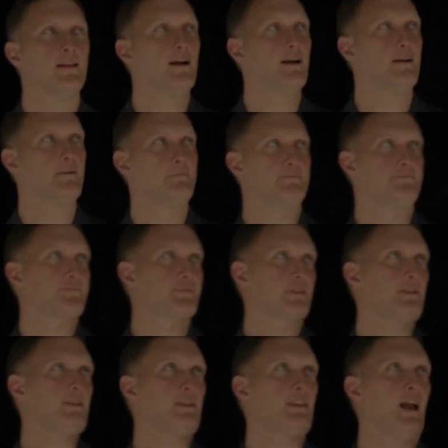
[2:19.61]
I'm
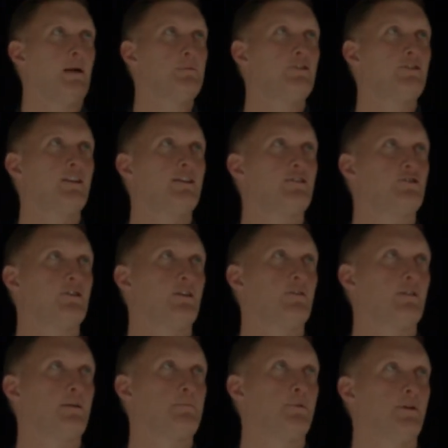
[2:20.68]
just going to
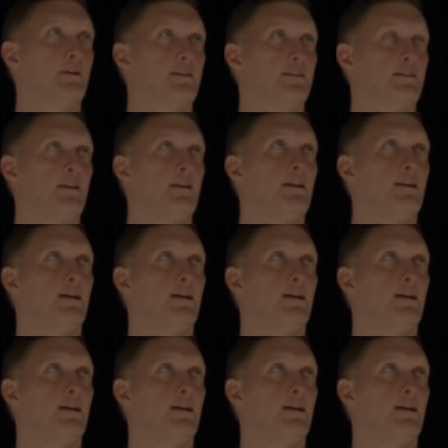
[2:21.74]
generally put